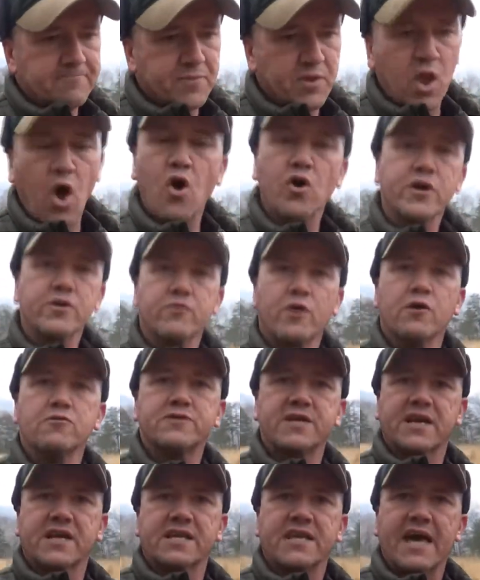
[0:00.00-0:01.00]
logging roads
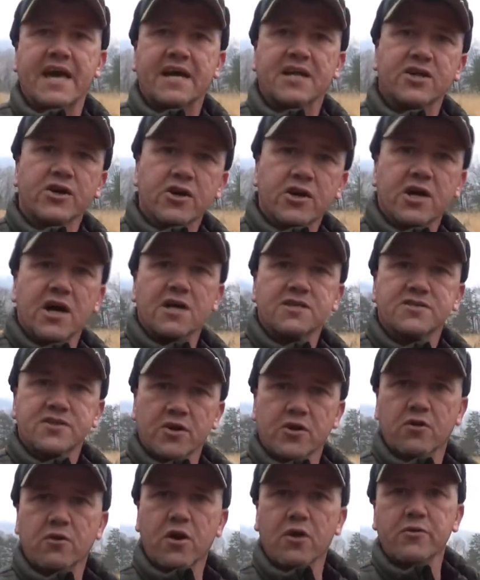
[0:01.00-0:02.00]
that connect clear cuts that
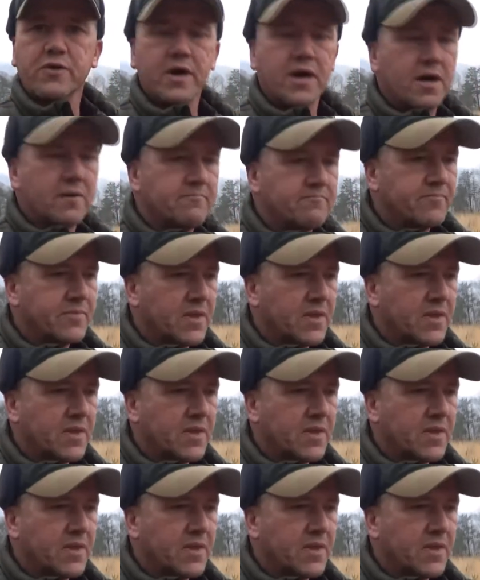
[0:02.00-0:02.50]
are growed up,